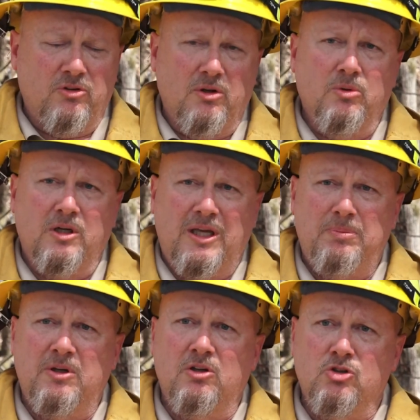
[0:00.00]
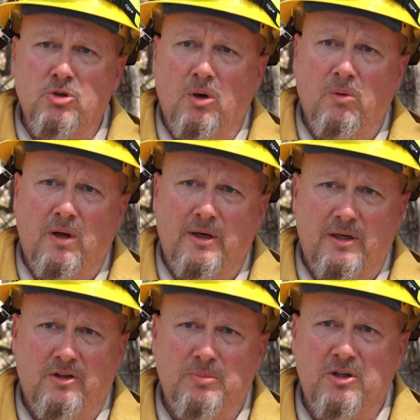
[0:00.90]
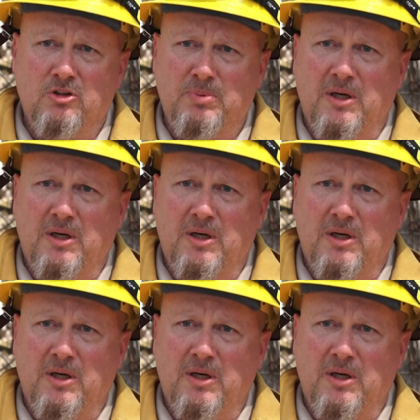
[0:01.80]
sure that we're keeping control on it as much as